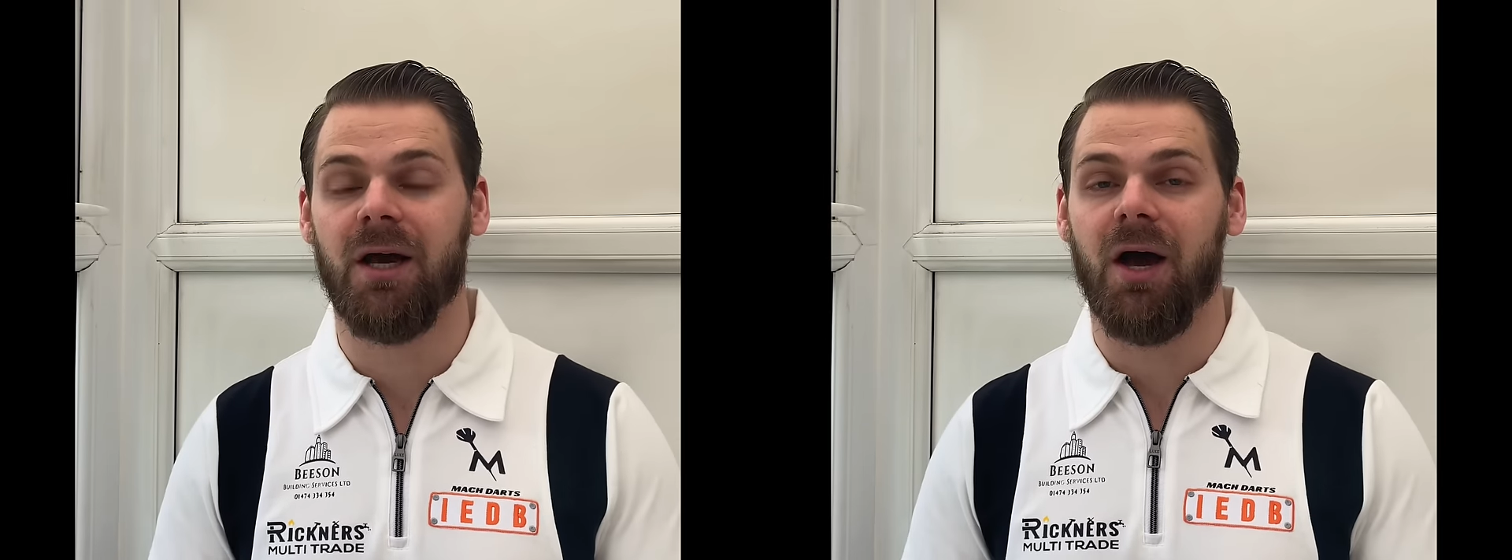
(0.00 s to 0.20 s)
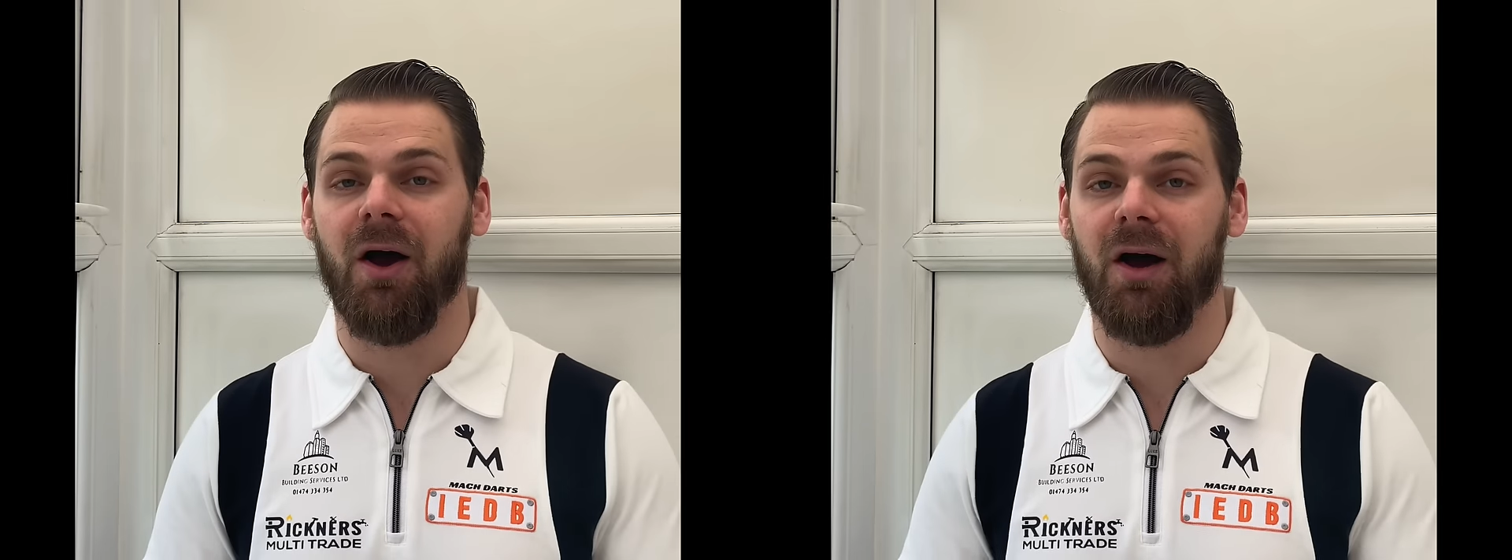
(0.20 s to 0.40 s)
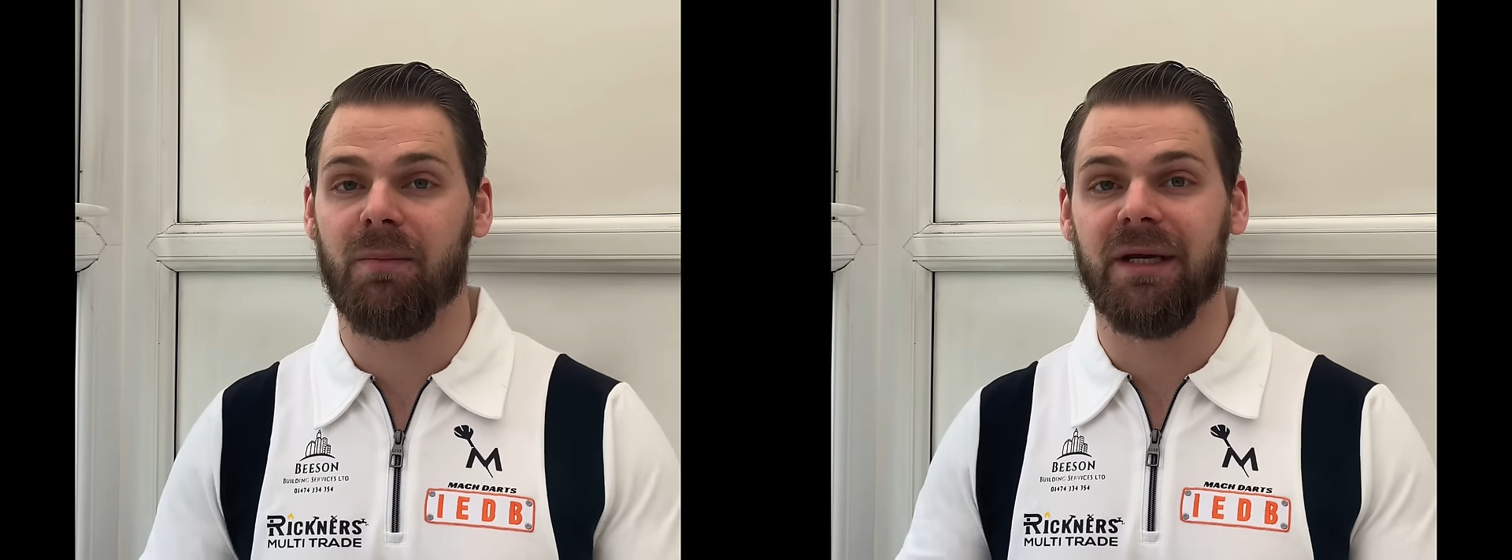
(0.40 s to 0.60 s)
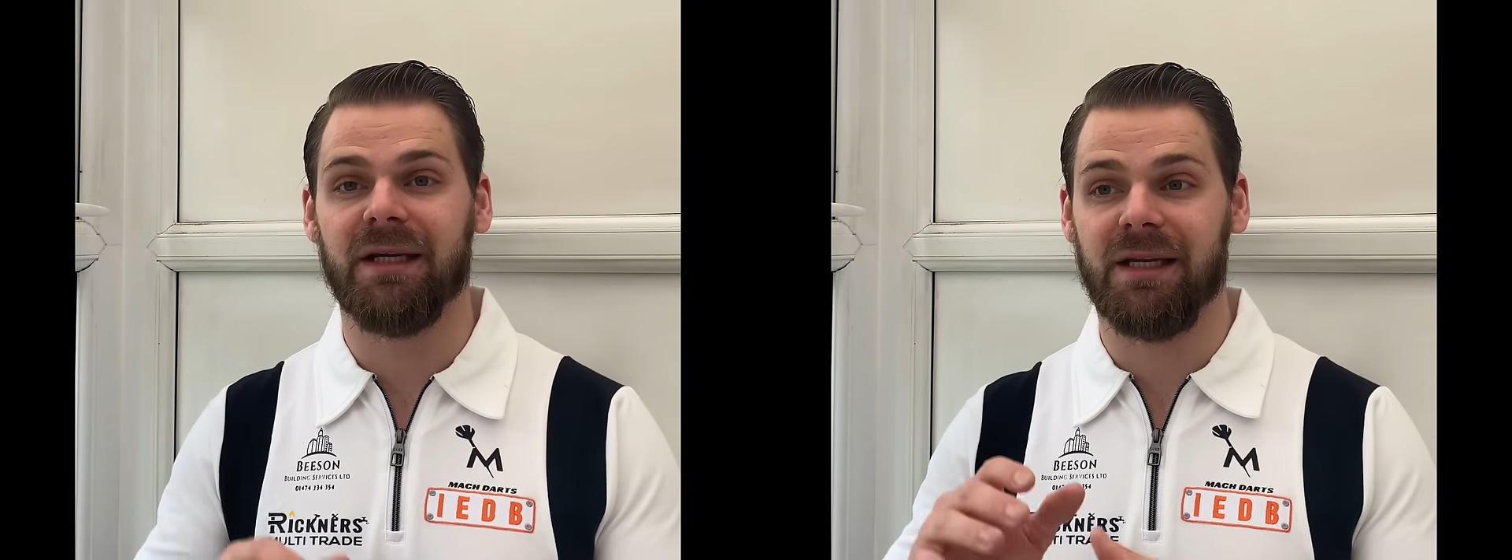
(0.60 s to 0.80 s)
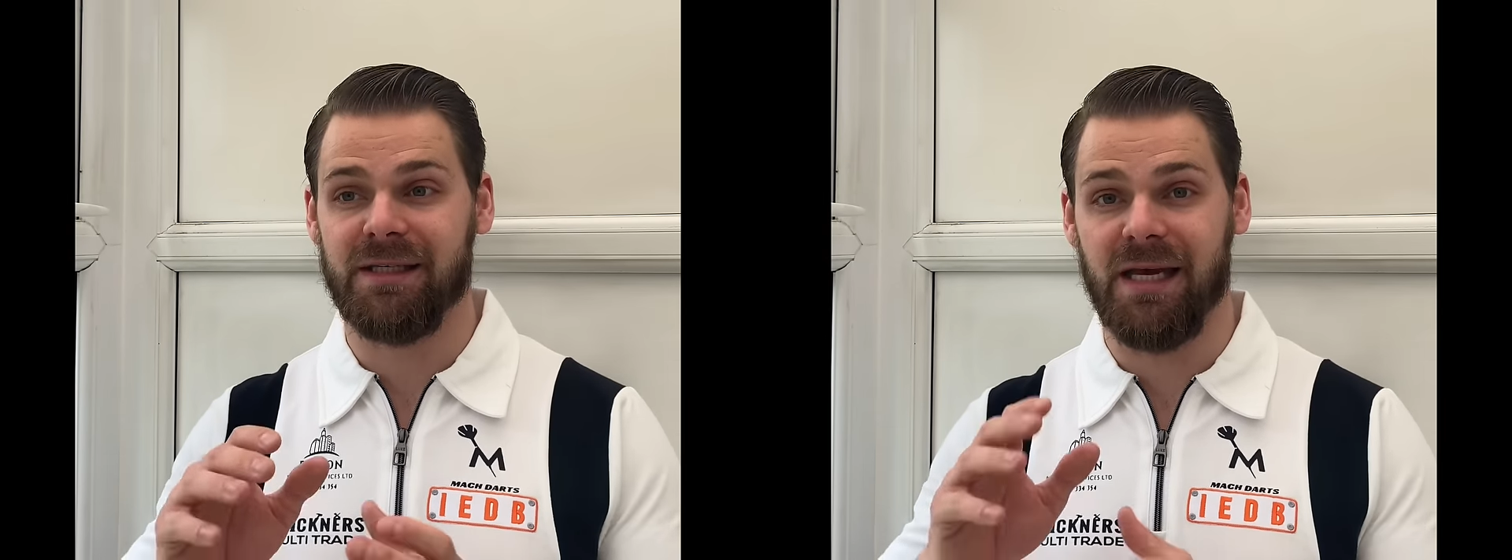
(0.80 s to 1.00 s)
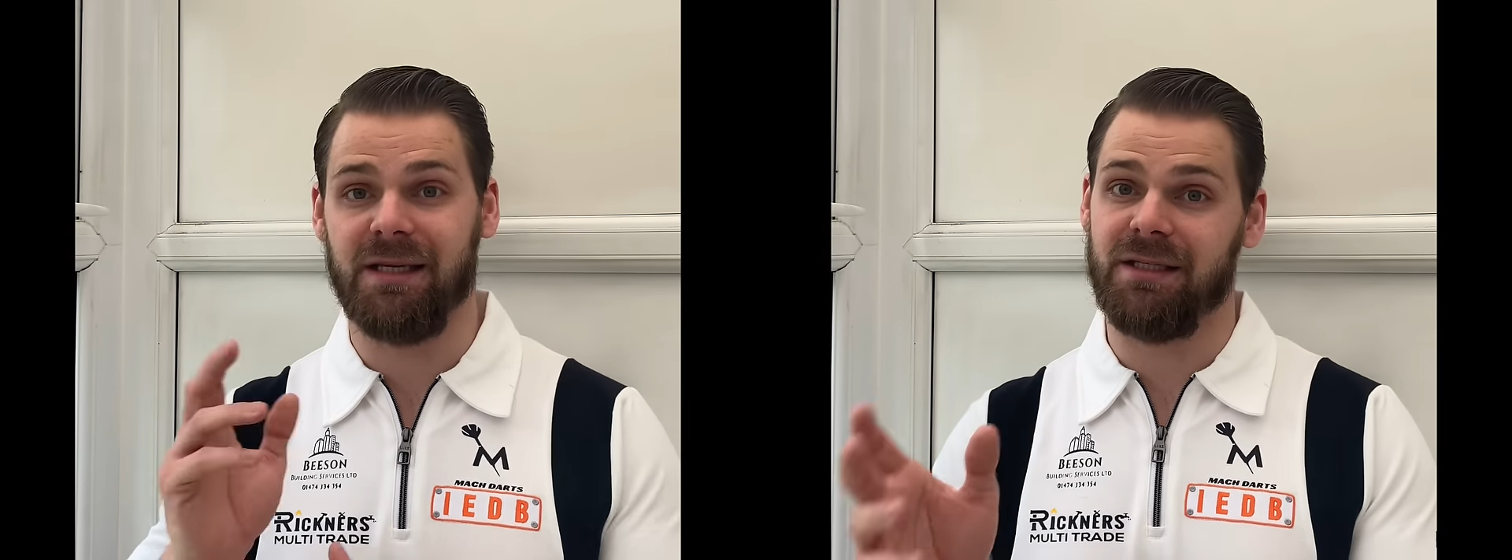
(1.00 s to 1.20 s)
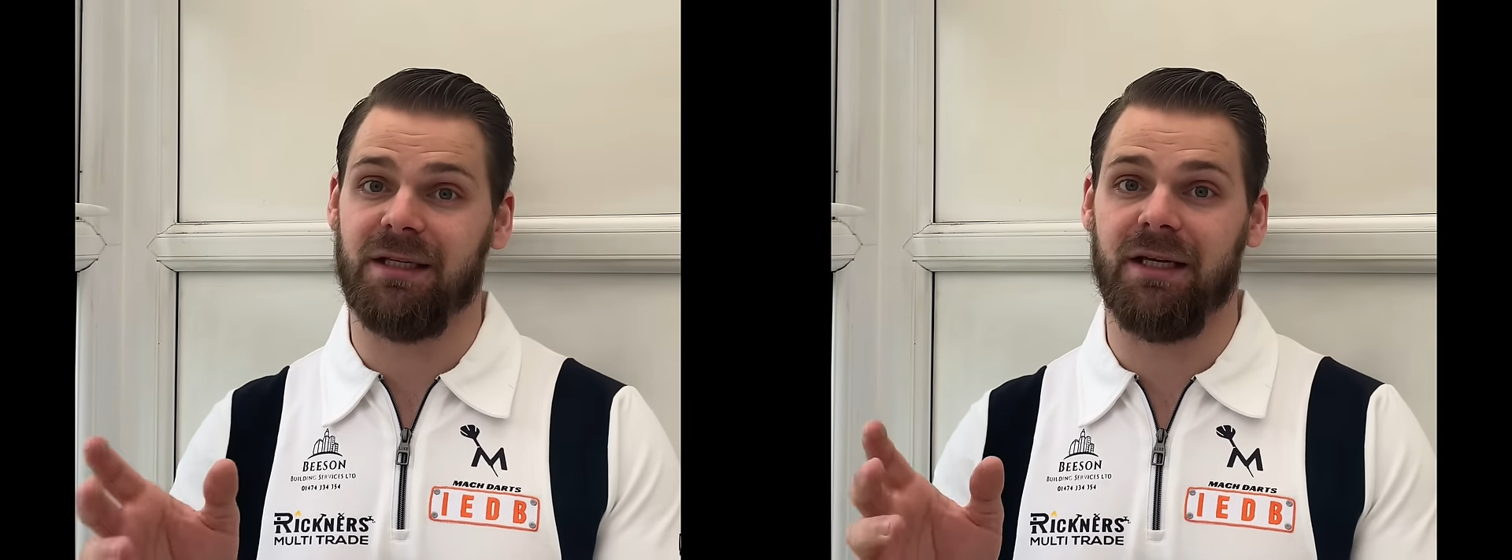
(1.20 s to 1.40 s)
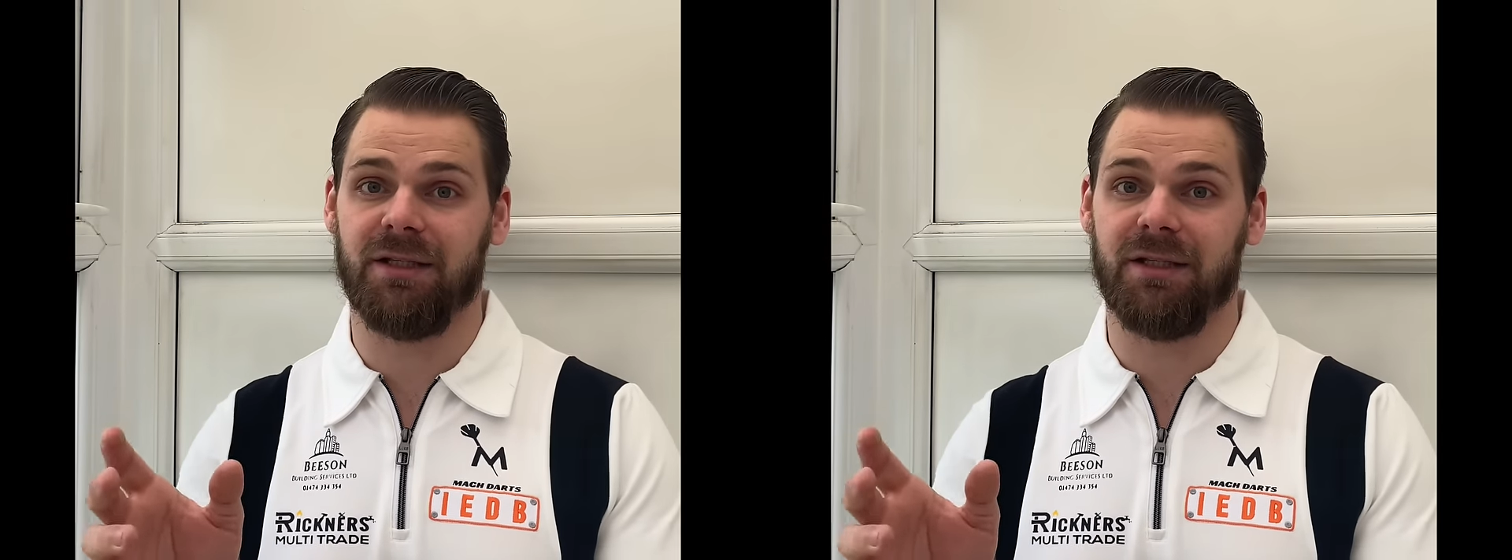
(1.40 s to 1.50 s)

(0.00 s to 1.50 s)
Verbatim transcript: I mean intensely.